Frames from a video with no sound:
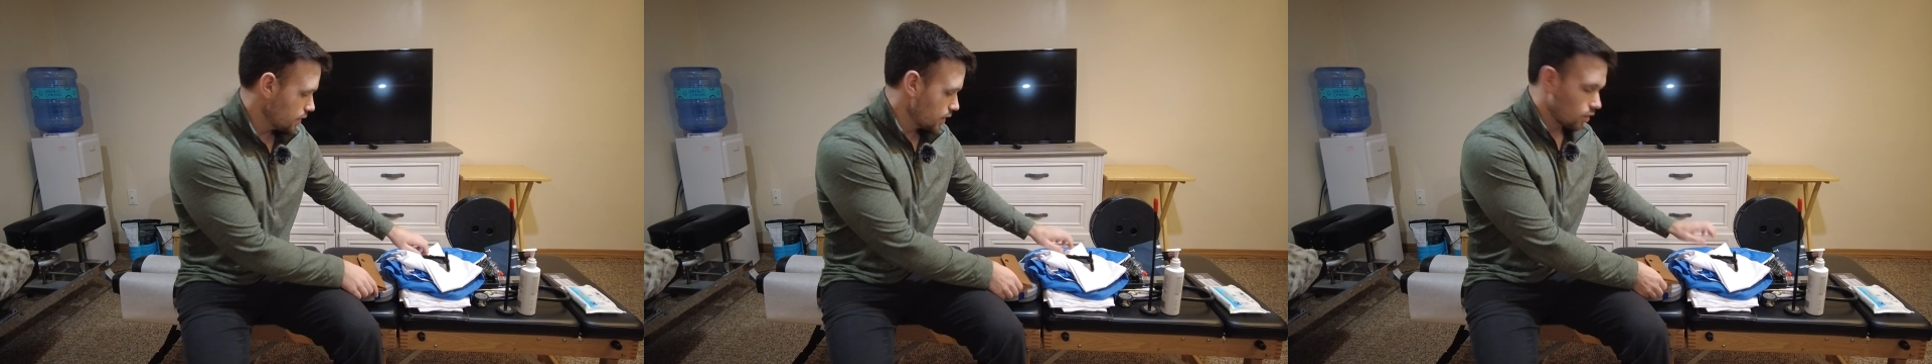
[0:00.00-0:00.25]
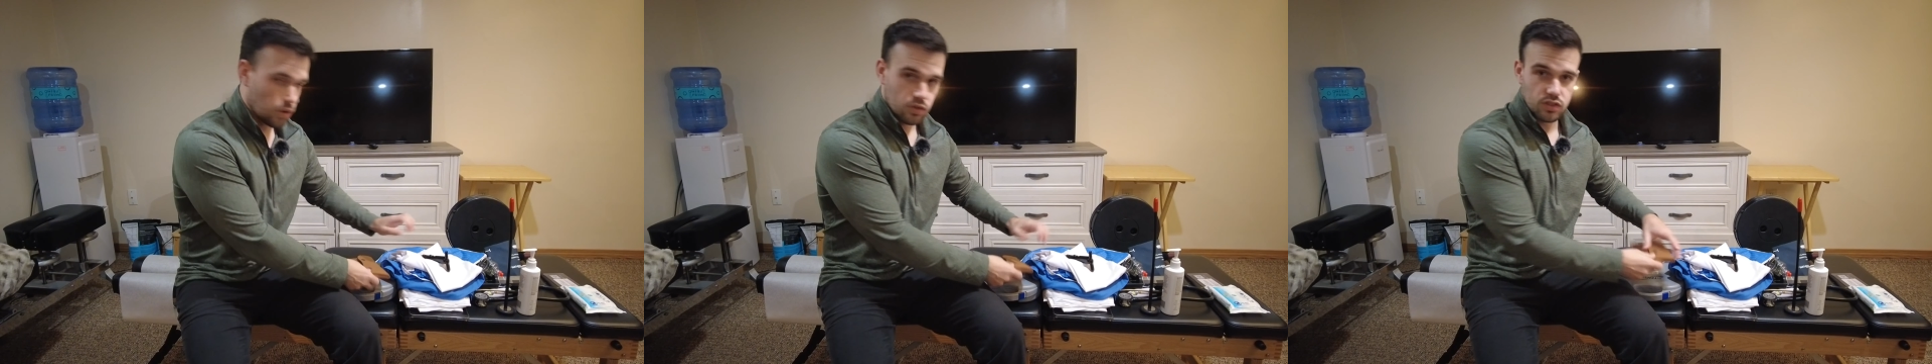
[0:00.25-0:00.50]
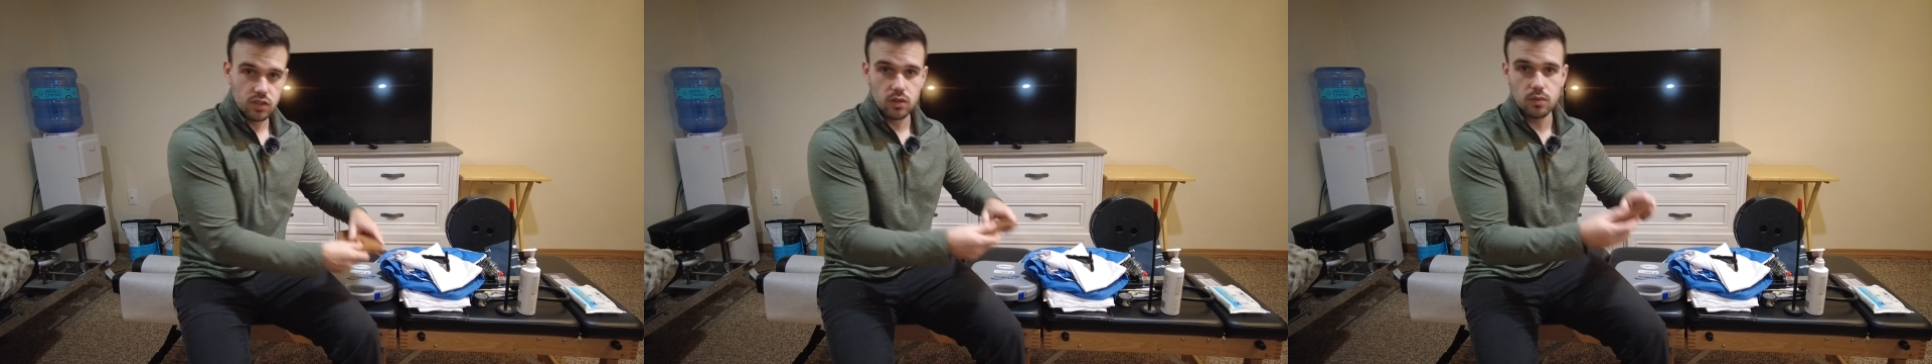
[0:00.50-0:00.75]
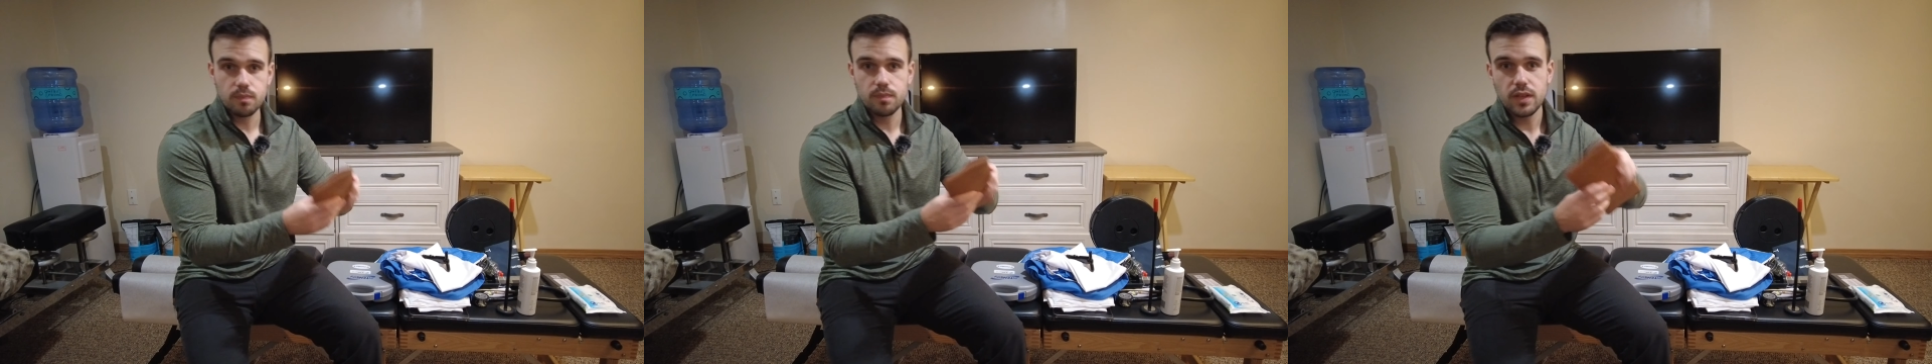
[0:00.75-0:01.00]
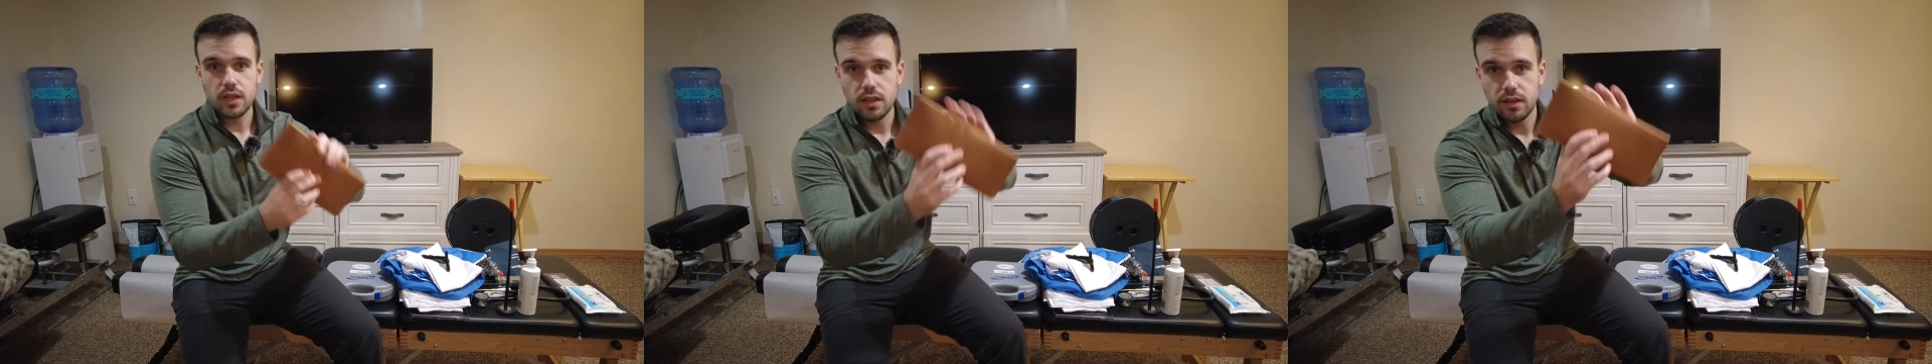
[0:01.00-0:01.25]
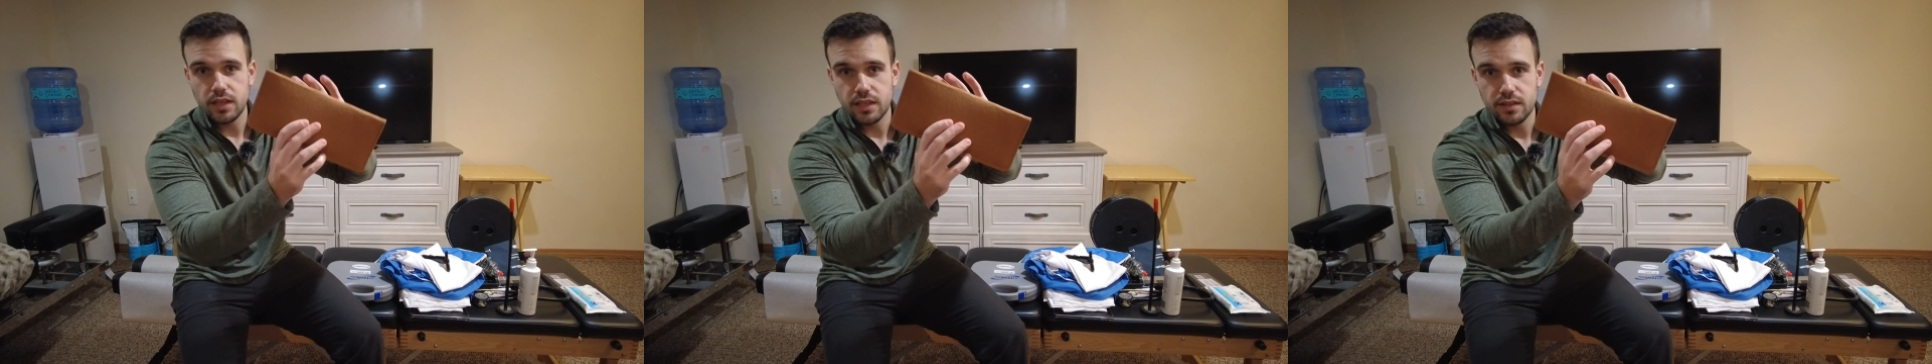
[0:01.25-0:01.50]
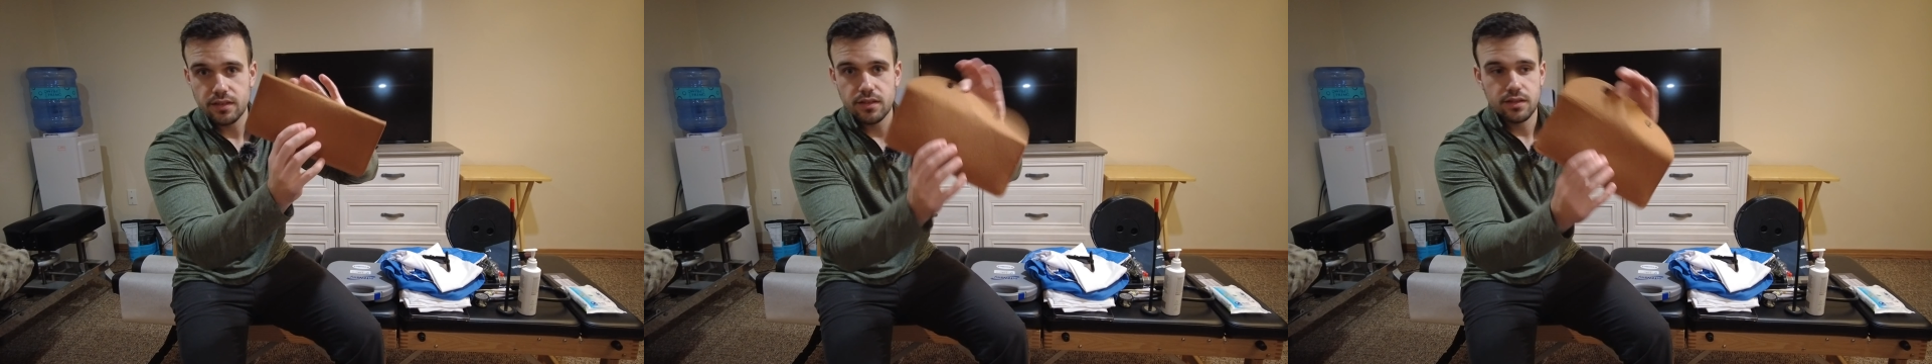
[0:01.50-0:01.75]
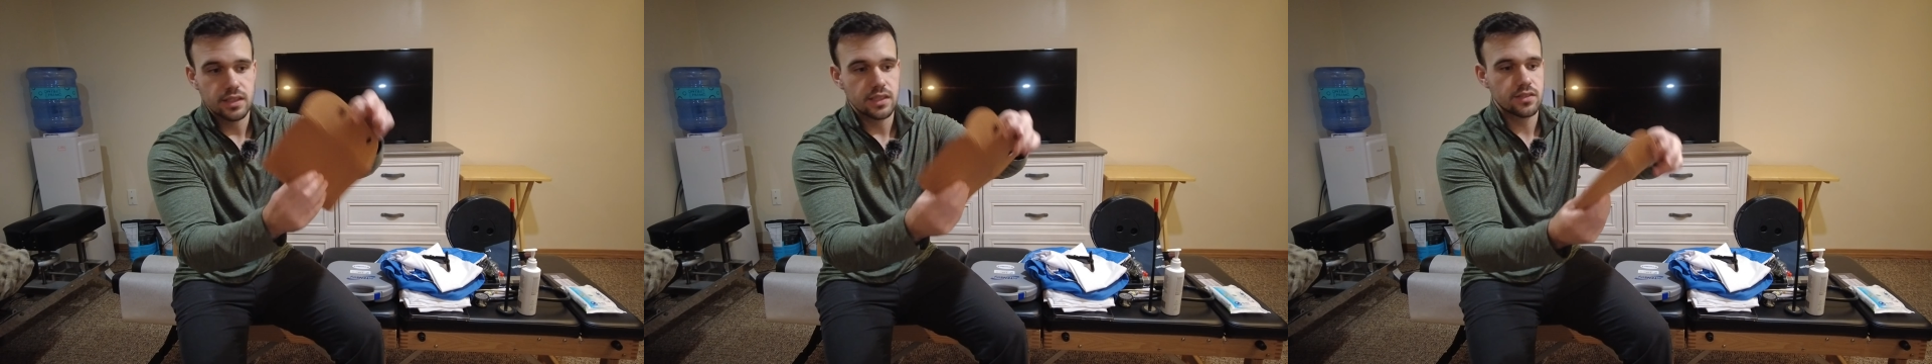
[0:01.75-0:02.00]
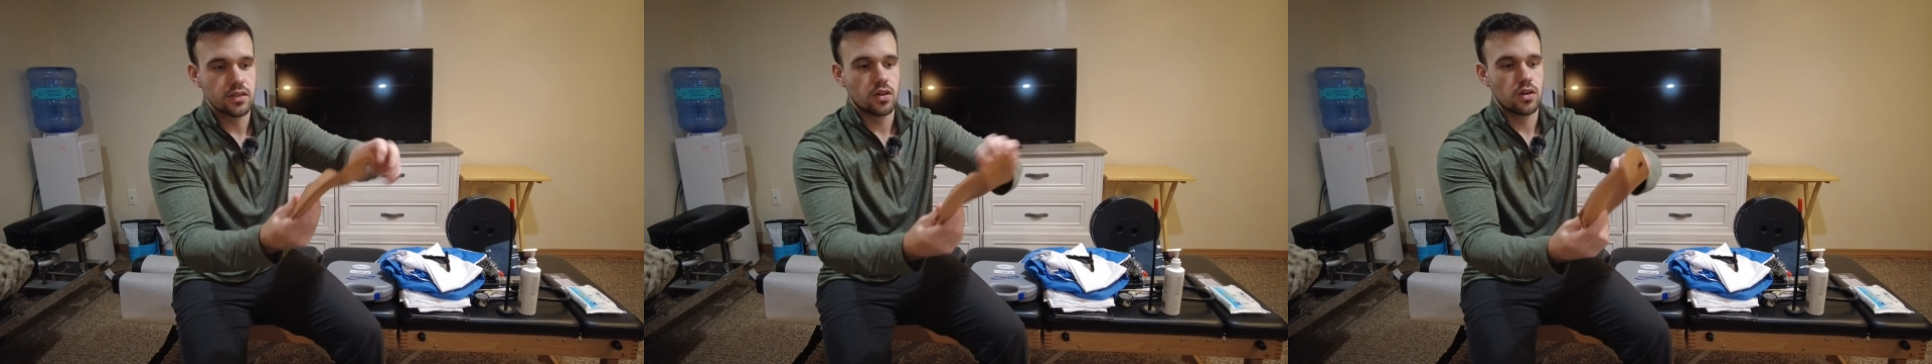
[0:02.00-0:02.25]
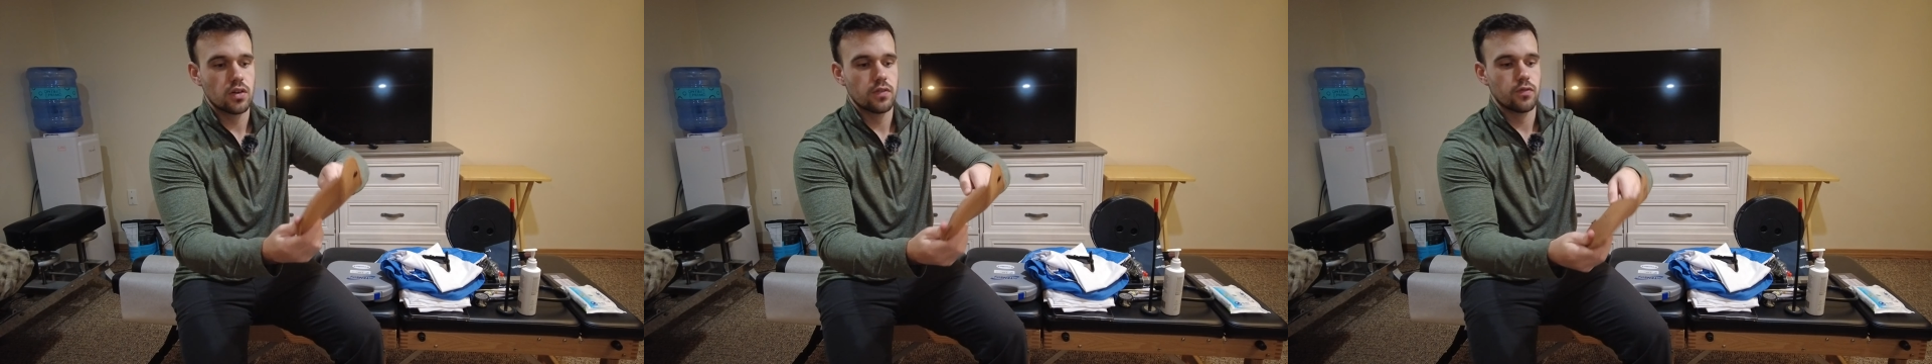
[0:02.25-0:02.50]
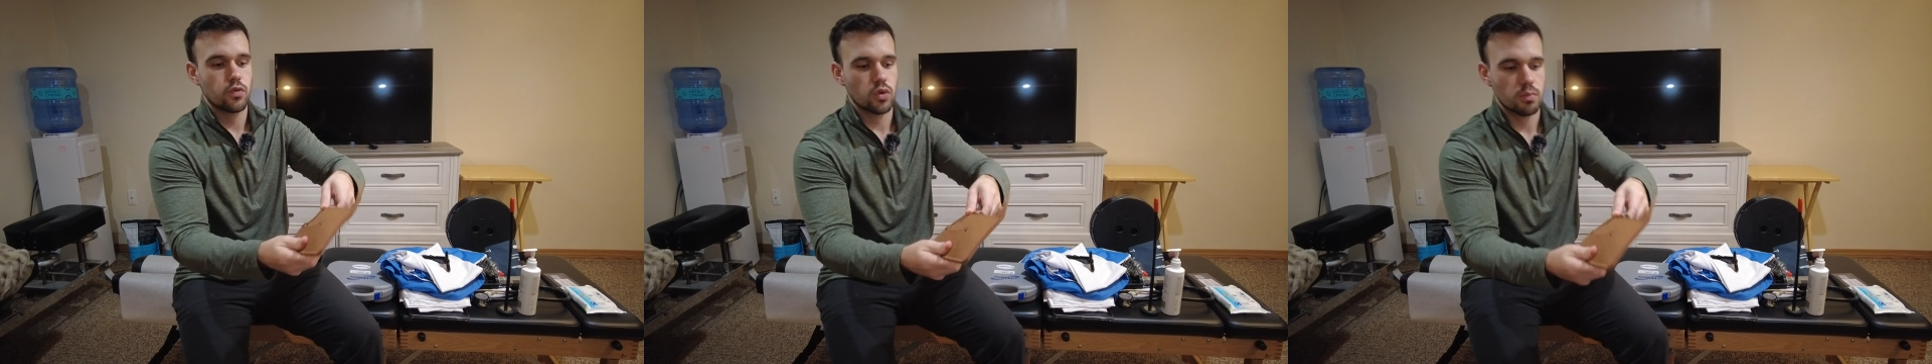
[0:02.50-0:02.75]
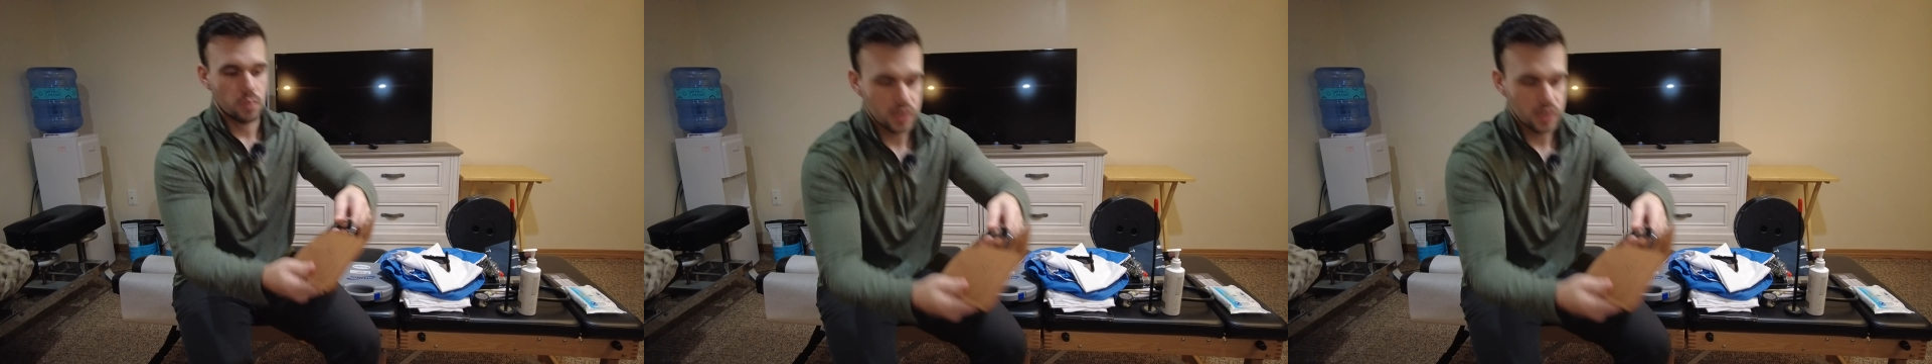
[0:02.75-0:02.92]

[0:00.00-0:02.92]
And then also these are for